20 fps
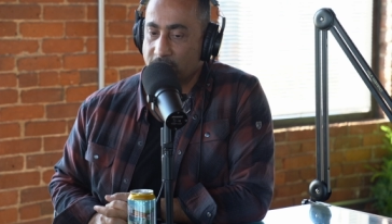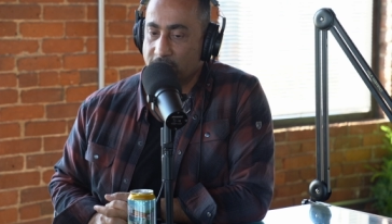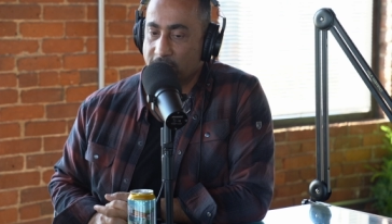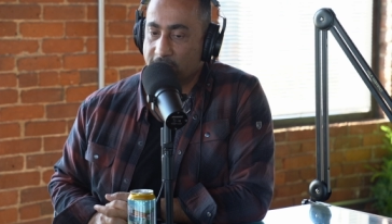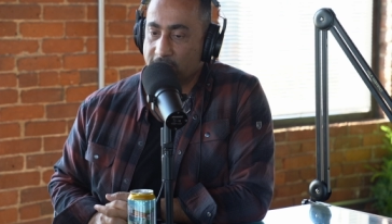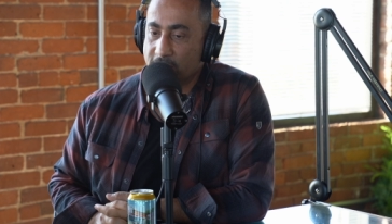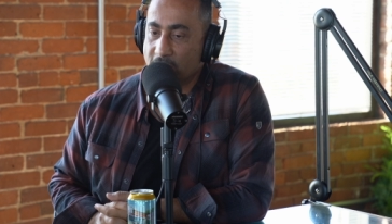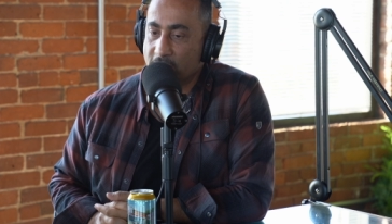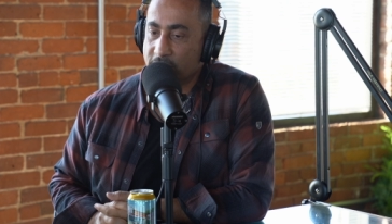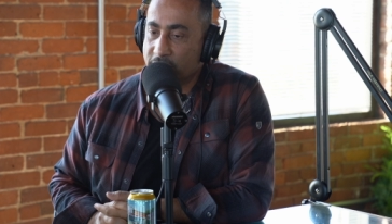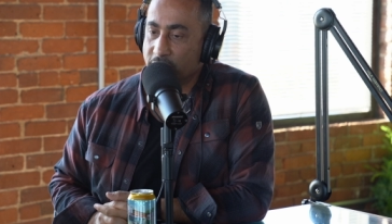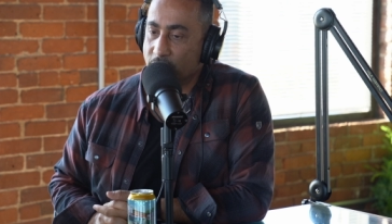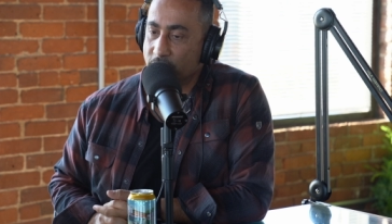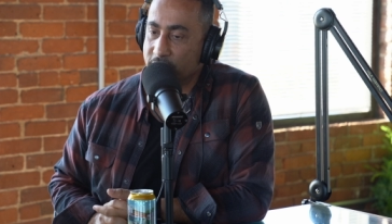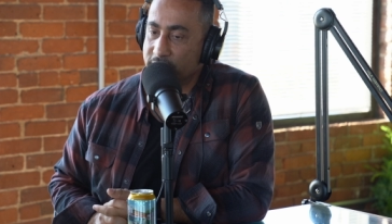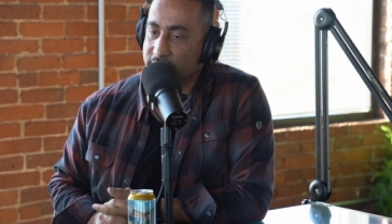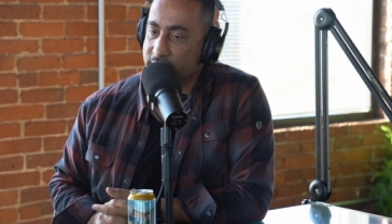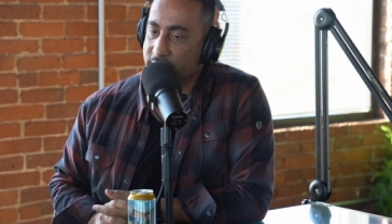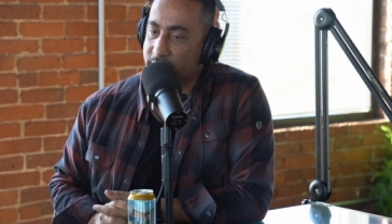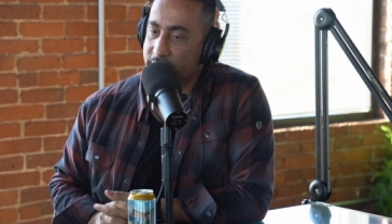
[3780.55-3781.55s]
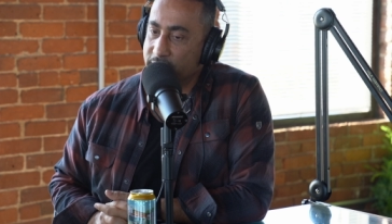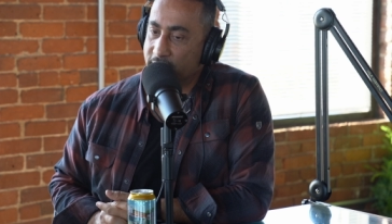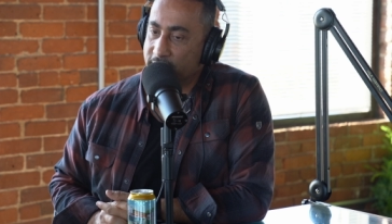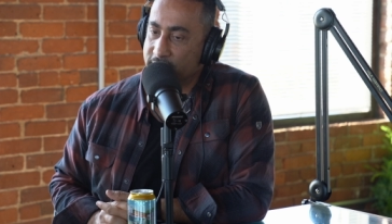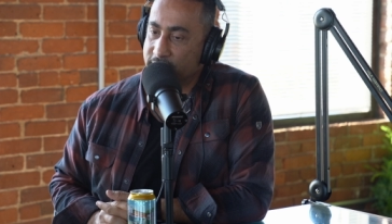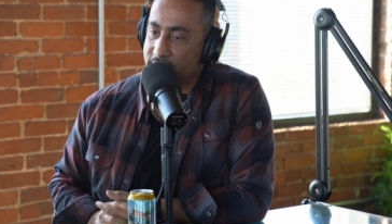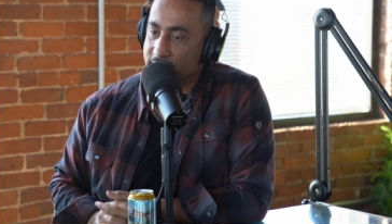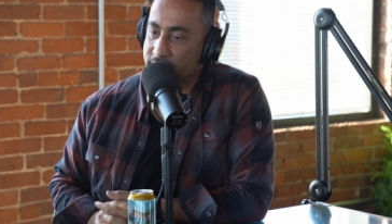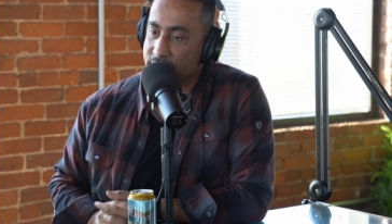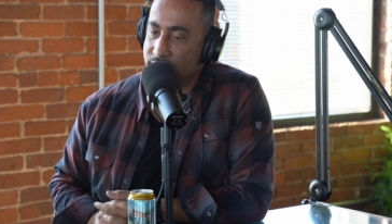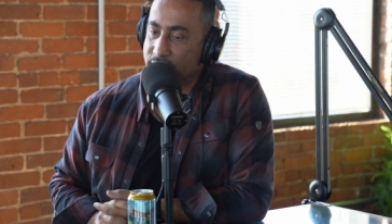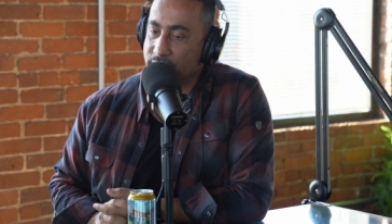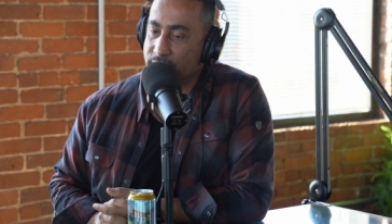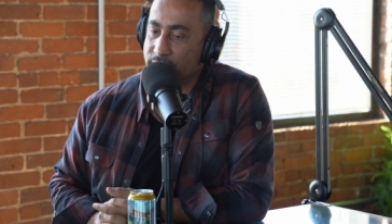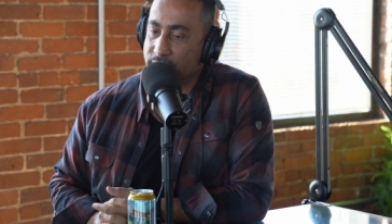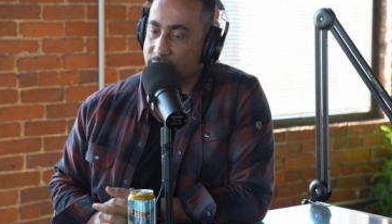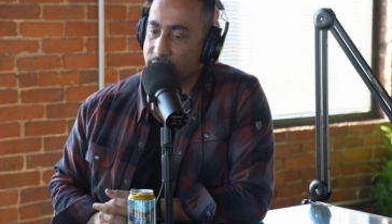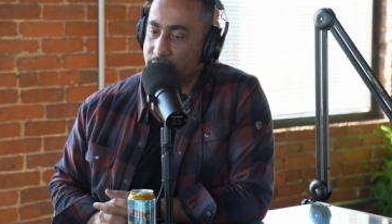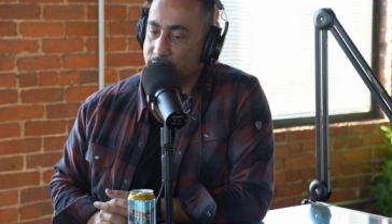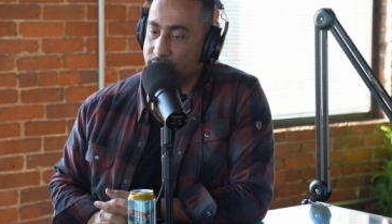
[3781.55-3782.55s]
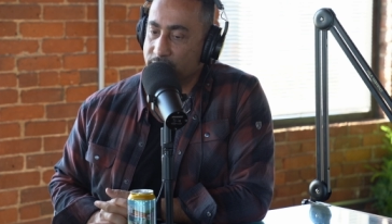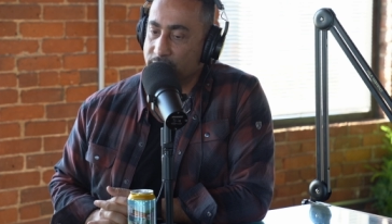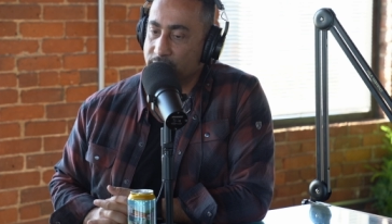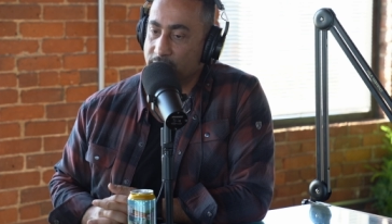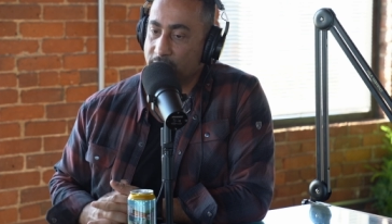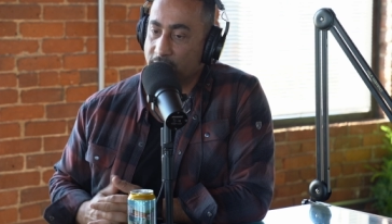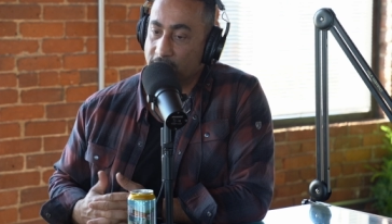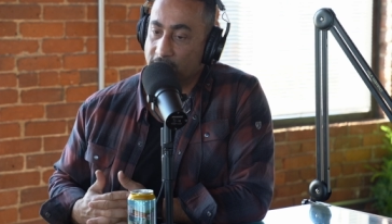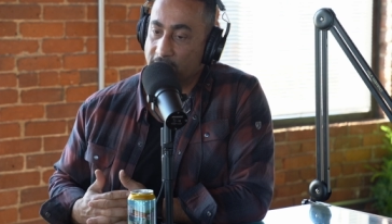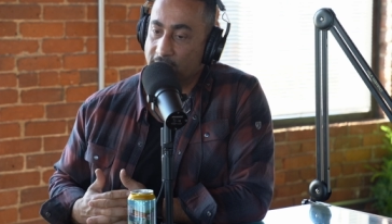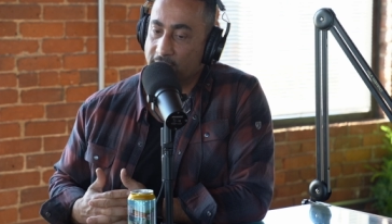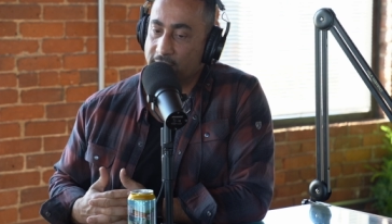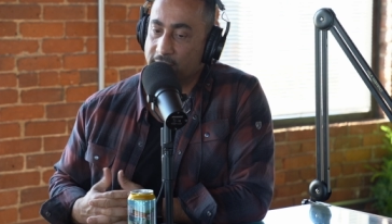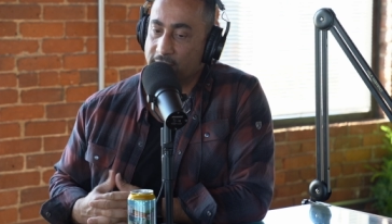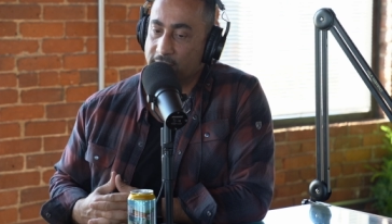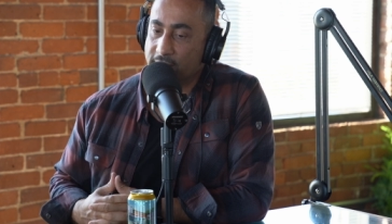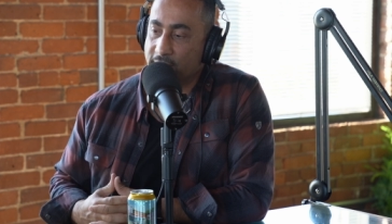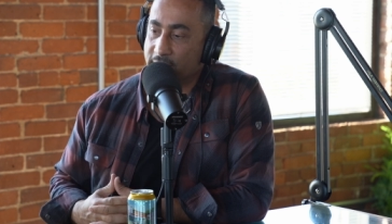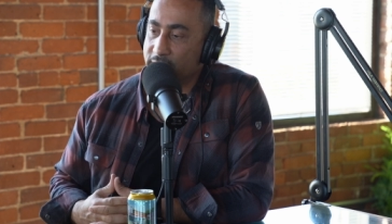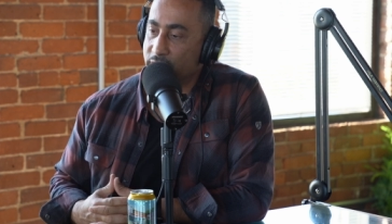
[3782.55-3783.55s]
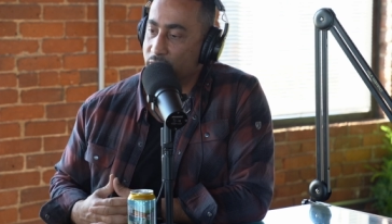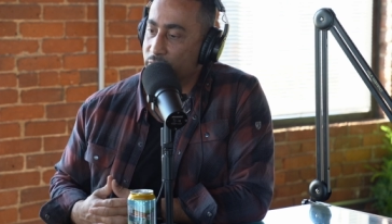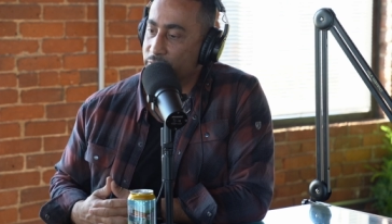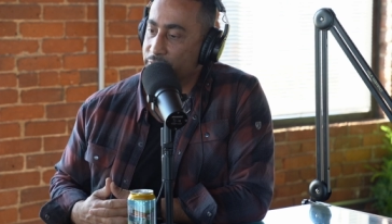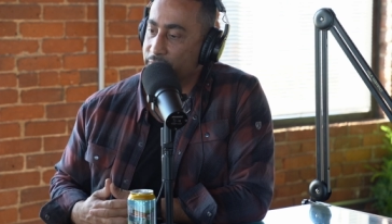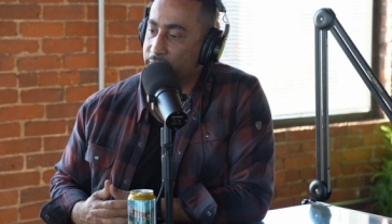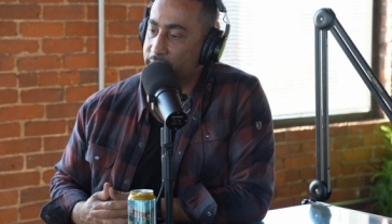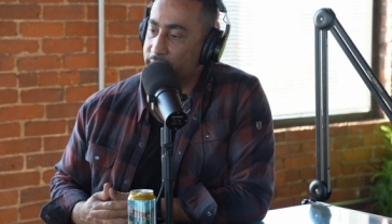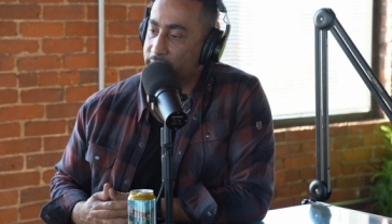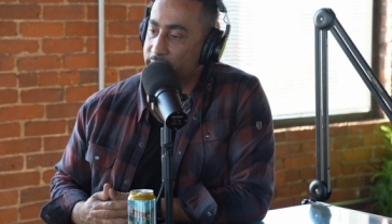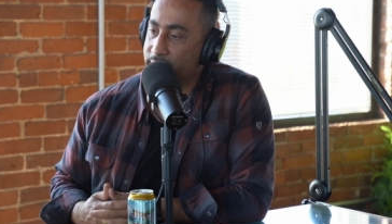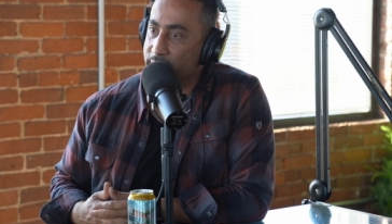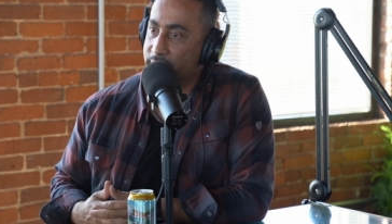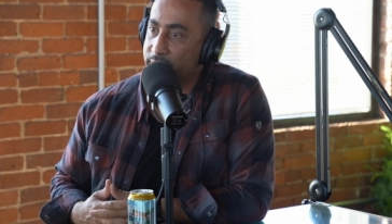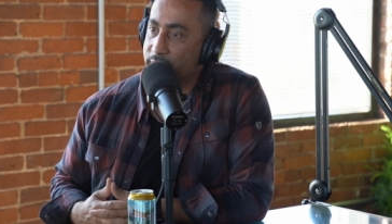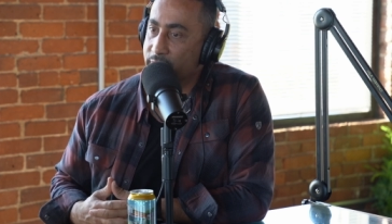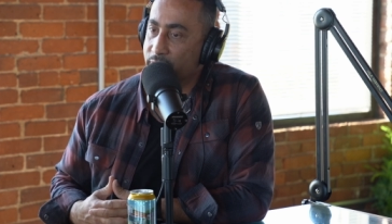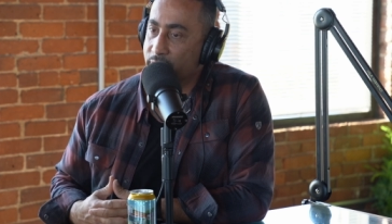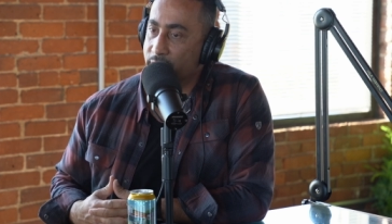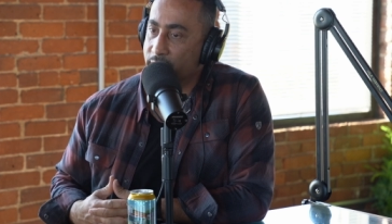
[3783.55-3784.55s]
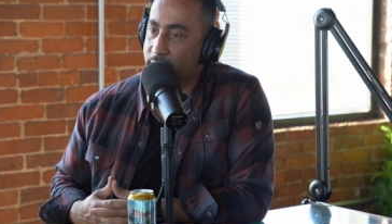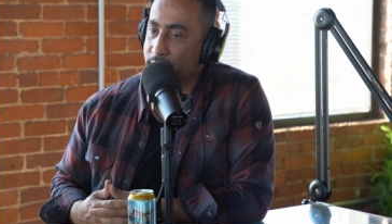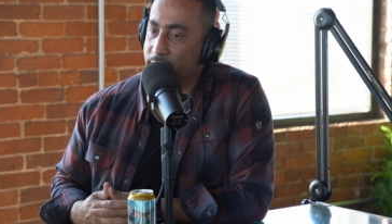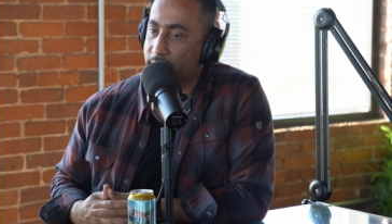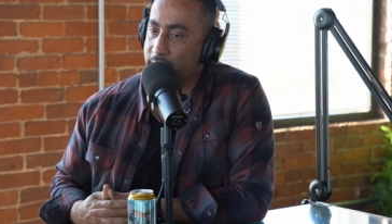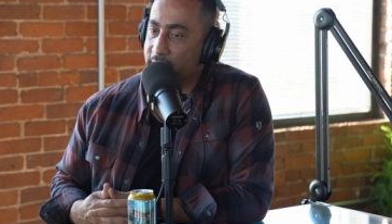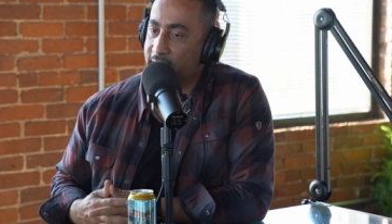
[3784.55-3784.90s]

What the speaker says: thank God for wisdom as you and I get older and we